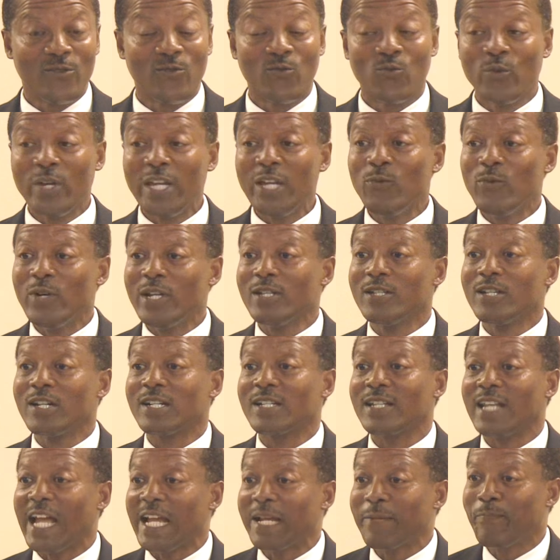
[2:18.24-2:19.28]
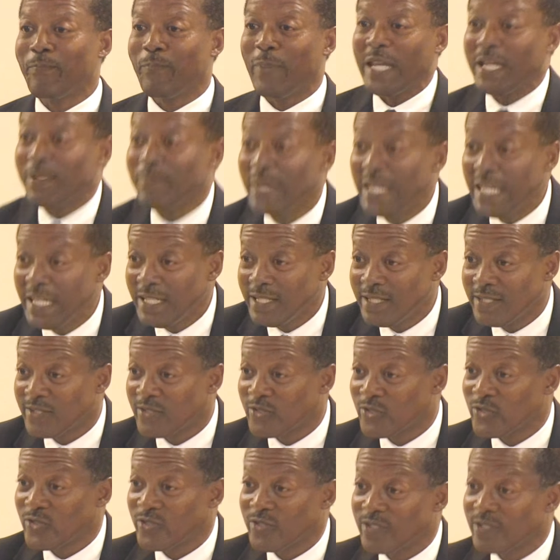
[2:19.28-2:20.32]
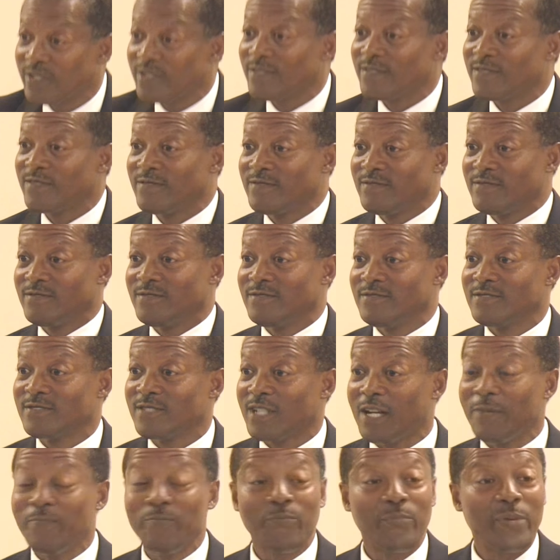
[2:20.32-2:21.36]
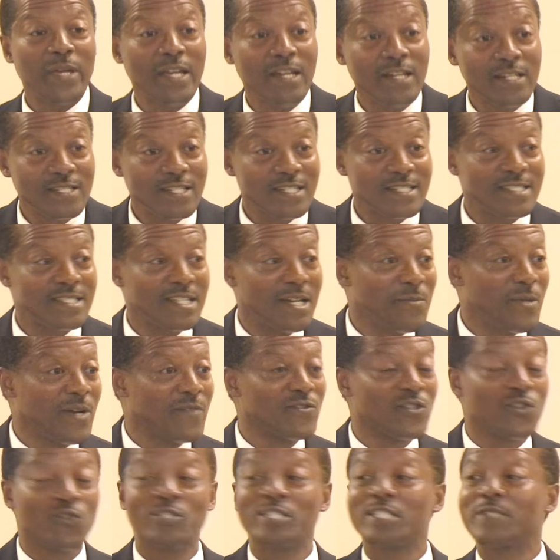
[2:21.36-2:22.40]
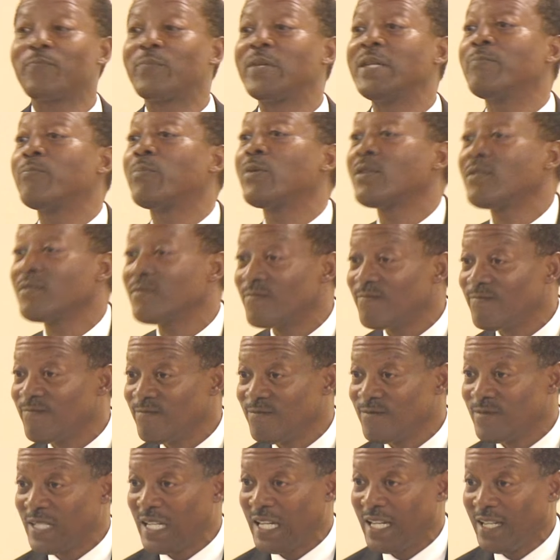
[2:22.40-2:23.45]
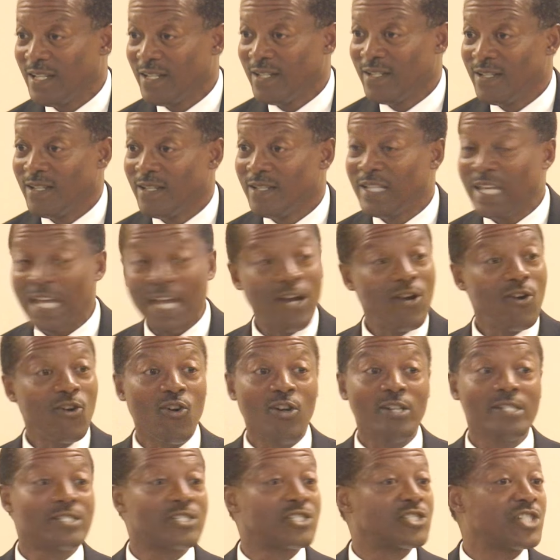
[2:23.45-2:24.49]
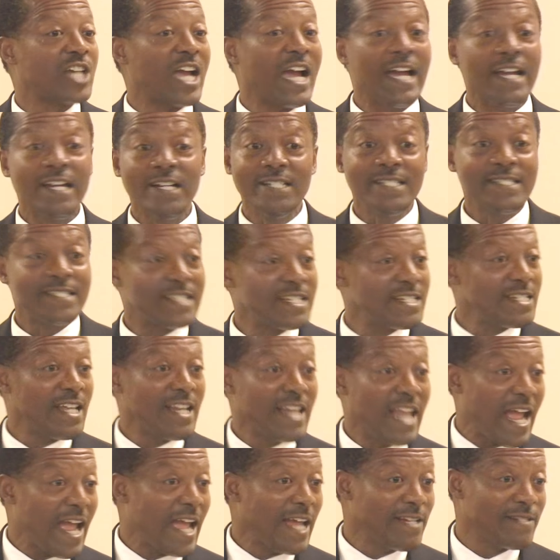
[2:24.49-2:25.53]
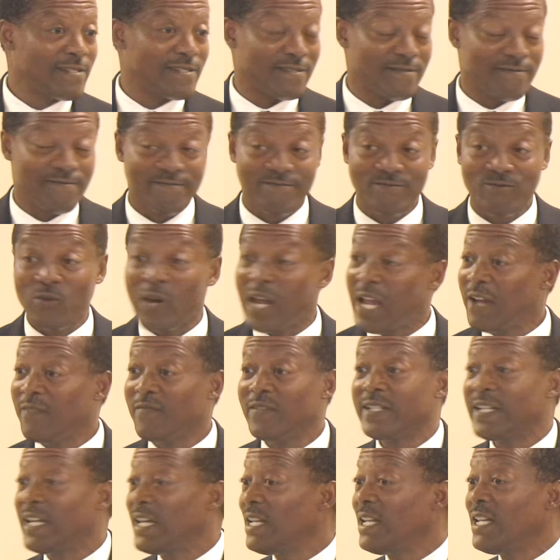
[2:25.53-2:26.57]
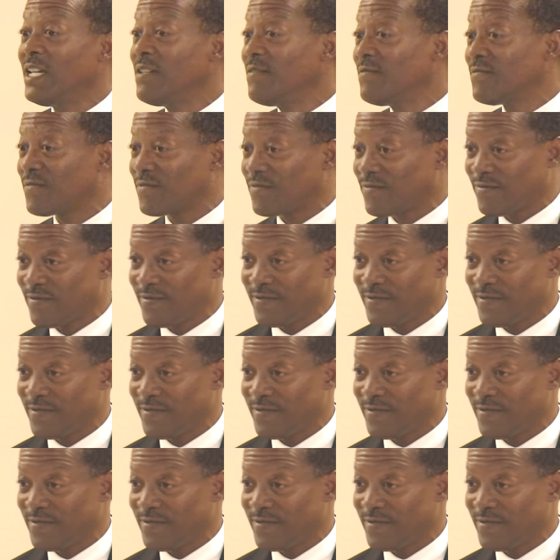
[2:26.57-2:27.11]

We will look like pygmies compared to some of those people. They are all giants in the land, wherever they live.